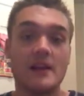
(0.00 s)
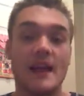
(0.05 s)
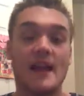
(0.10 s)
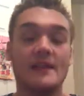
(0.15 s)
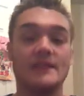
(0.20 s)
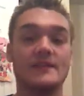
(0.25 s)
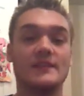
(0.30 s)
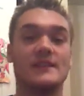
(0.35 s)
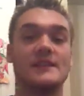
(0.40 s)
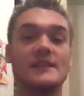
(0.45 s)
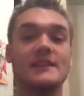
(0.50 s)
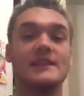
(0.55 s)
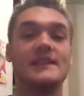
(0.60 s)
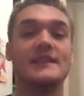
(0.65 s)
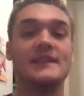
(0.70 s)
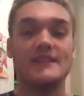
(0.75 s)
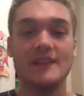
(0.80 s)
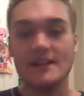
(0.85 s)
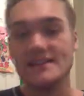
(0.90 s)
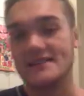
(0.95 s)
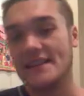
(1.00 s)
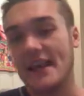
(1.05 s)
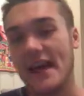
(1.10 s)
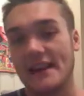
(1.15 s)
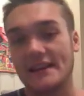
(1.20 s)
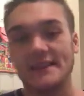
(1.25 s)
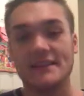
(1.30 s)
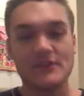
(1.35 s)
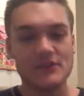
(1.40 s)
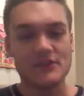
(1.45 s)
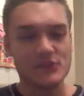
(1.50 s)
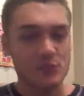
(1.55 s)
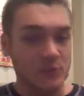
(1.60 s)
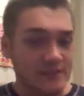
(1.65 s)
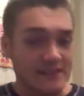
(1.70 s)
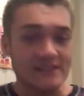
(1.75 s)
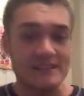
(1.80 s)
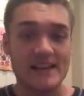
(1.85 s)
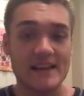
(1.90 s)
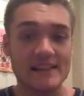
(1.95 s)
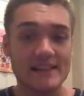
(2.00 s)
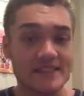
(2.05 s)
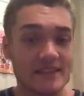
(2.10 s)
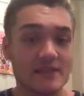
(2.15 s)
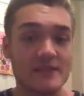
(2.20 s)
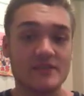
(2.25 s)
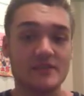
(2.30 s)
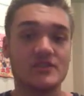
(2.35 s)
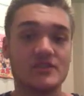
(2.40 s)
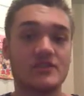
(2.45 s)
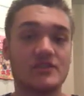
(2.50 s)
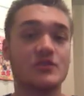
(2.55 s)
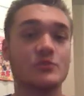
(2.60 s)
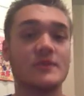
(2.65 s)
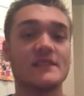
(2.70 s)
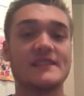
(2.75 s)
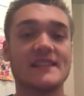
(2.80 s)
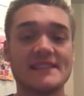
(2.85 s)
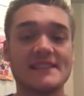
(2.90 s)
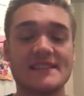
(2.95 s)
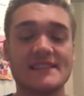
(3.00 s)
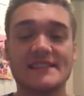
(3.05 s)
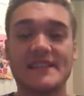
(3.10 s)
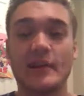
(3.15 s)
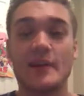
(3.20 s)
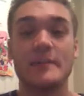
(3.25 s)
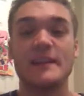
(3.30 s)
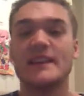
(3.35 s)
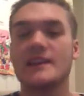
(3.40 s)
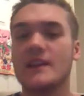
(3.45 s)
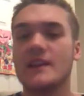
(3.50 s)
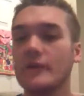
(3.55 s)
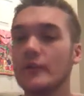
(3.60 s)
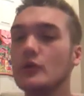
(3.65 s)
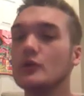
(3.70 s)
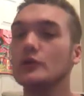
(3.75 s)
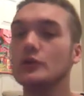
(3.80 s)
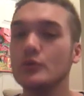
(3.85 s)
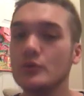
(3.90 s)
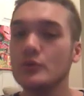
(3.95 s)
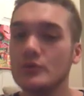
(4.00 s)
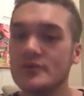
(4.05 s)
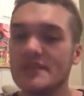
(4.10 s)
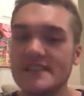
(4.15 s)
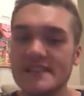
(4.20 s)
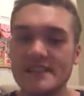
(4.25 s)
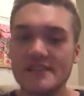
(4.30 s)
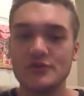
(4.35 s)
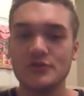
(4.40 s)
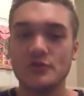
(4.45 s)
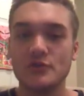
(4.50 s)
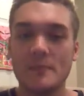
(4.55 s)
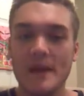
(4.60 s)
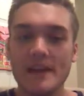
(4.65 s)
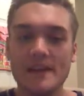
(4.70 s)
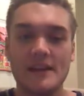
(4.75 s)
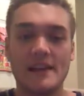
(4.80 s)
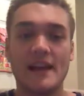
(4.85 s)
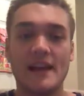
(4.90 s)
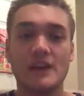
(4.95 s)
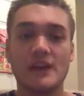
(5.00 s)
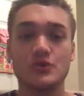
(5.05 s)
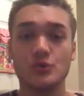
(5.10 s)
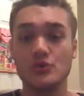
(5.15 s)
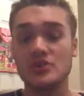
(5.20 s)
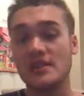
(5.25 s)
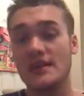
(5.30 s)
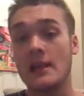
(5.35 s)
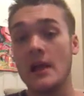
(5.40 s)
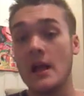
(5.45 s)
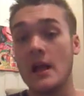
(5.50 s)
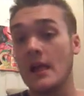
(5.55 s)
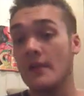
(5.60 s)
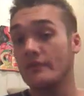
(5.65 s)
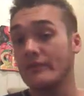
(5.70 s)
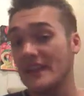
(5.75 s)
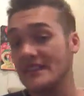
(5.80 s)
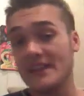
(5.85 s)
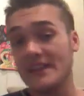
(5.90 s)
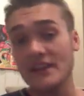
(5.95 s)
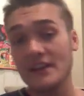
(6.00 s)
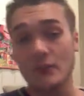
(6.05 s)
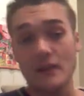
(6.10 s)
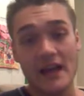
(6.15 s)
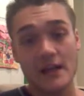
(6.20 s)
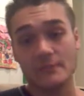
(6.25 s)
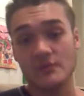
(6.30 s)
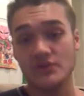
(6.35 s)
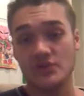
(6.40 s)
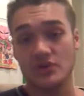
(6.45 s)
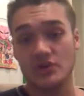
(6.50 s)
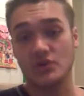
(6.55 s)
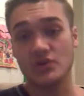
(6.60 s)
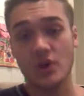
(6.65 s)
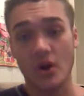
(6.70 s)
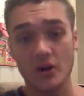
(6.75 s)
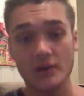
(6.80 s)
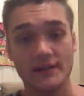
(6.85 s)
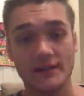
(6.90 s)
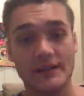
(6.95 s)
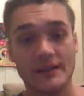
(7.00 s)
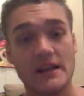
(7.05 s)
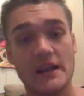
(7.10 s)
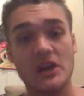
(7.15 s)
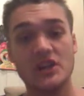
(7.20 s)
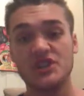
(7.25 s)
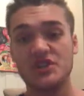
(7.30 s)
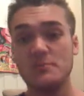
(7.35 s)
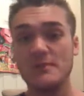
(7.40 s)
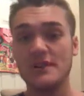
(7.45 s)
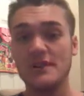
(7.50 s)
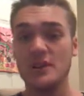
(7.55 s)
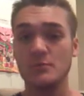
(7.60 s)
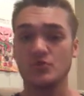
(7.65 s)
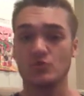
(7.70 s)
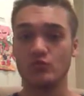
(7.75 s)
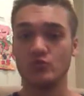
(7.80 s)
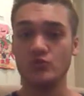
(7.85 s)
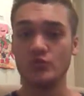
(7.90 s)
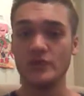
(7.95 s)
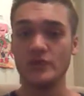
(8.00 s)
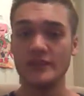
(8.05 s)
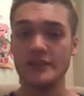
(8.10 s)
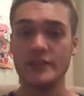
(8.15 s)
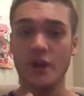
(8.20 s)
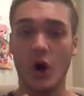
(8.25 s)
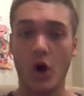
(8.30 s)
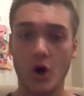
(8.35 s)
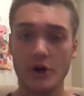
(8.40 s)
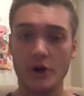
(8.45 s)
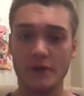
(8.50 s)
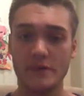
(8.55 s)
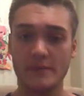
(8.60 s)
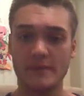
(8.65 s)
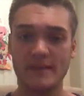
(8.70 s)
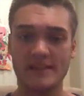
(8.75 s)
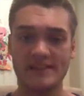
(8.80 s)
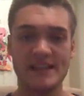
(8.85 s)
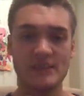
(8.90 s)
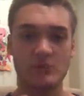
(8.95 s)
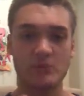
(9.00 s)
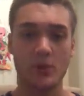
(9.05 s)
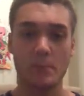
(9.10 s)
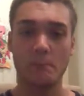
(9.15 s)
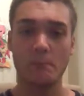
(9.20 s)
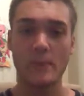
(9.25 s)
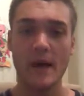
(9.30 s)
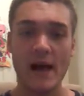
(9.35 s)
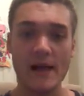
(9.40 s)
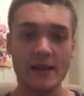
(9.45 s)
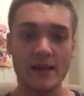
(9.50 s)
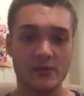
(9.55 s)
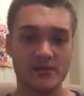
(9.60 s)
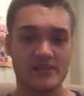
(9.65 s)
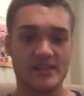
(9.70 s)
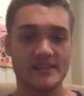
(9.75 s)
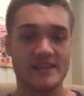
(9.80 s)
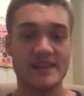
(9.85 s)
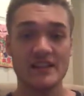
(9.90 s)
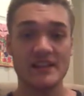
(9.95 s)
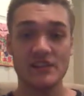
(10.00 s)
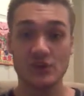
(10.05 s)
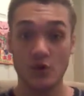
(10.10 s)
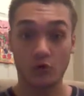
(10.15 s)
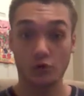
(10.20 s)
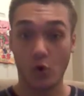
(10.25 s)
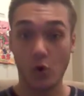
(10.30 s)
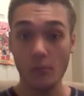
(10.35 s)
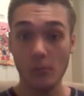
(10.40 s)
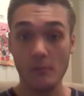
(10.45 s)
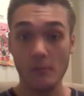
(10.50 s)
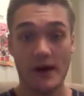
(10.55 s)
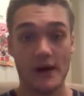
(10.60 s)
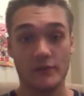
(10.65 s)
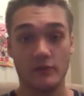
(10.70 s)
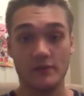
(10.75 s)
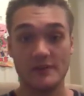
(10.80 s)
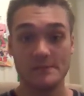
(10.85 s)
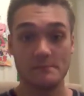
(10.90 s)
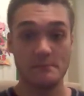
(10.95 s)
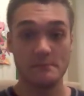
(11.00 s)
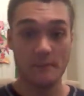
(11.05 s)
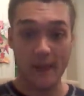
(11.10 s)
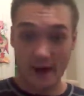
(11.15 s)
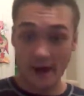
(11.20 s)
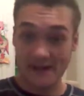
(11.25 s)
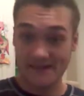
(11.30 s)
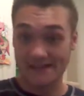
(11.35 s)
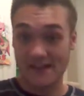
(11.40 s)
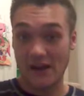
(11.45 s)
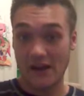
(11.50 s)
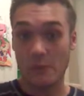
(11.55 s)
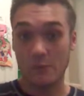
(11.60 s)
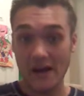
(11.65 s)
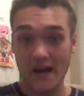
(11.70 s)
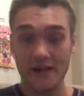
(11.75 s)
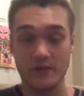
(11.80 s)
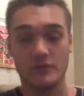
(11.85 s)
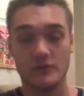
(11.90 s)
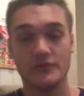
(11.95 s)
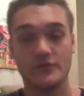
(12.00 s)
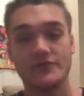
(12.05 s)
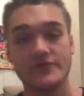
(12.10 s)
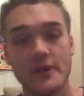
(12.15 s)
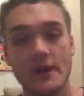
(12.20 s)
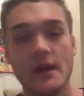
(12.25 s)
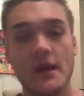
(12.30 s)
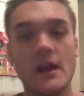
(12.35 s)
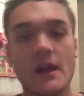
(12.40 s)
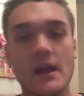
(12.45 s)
And he does that, and he does what's necess- he starts to do what's necessary, but he never loses his humanity. As you'll see, that's kind of what happens to Charlie. She becomes really hardened because that's what Miles is, and that's her role model is not is now Miles.